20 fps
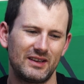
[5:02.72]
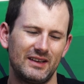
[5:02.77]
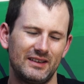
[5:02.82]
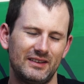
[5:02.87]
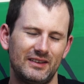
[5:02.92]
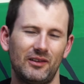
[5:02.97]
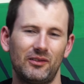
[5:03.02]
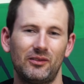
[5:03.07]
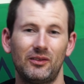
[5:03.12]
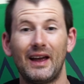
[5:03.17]
is
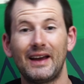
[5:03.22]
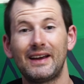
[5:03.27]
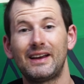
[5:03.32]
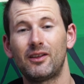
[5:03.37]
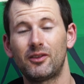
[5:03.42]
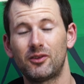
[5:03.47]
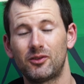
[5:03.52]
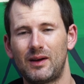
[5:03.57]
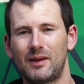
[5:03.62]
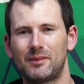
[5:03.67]
they're like
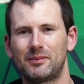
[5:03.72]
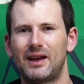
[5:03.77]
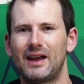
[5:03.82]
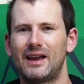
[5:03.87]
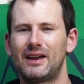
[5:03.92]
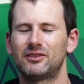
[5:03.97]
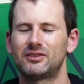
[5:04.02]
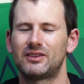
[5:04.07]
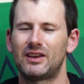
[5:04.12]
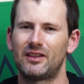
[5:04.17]
other
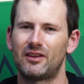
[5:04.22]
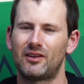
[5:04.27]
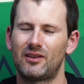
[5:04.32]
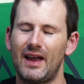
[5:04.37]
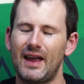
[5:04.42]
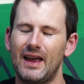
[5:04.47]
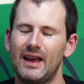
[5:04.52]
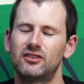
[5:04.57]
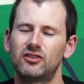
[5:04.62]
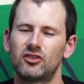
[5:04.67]
reptiles and their
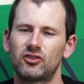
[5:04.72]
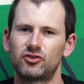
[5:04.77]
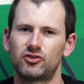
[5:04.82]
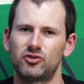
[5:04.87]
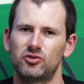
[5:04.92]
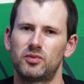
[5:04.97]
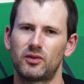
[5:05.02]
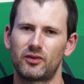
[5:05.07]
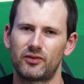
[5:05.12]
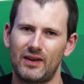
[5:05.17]
eggs are
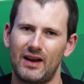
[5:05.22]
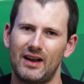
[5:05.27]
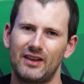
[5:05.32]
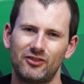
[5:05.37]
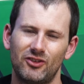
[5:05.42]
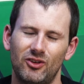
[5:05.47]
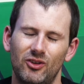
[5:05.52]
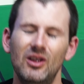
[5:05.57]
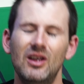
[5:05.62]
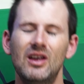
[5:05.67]
super
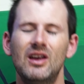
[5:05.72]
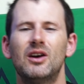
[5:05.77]
fragile.